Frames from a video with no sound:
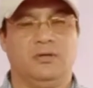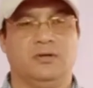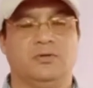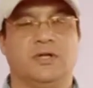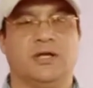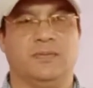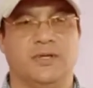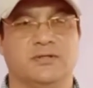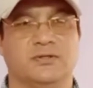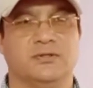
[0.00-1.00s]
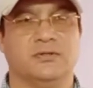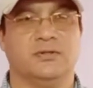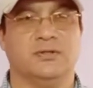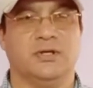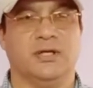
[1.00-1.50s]
to take place
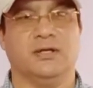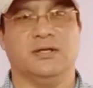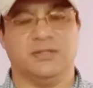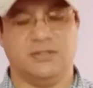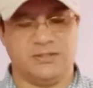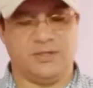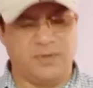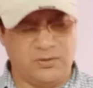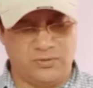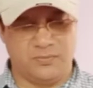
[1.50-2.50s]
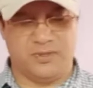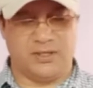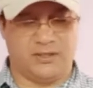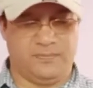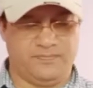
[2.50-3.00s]
and it is about to
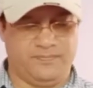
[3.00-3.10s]
begin.